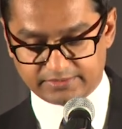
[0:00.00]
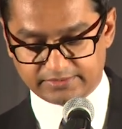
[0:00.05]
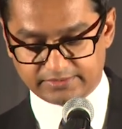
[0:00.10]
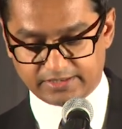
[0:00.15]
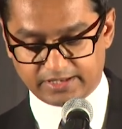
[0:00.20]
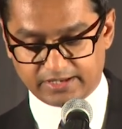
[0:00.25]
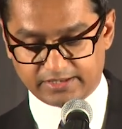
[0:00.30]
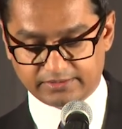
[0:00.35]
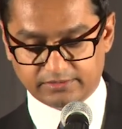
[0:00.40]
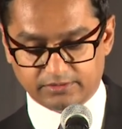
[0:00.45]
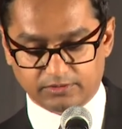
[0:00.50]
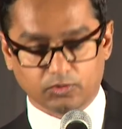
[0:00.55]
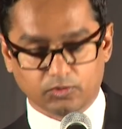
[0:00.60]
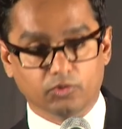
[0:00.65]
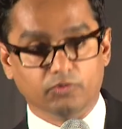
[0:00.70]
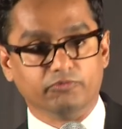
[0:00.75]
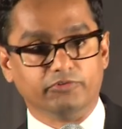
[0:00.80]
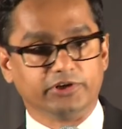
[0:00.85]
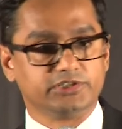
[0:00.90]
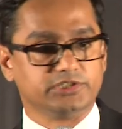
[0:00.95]
that
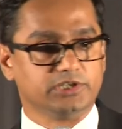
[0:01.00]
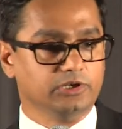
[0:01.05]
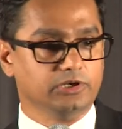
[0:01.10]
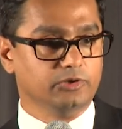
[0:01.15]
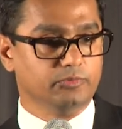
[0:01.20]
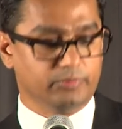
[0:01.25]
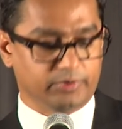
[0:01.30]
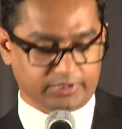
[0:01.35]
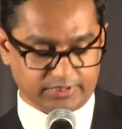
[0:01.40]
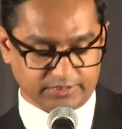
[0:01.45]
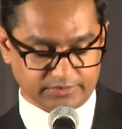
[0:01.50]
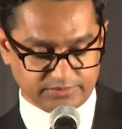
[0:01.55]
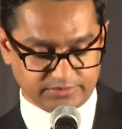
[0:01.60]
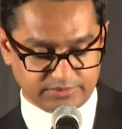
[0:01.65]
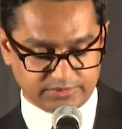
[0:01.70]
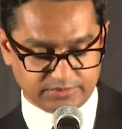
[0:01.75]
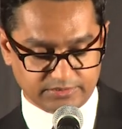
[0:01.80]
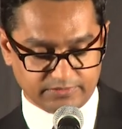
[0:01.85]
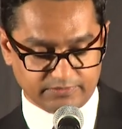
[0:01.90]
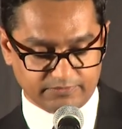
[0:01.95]
low friction
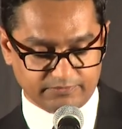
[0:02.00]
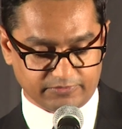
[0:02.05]
lubricants,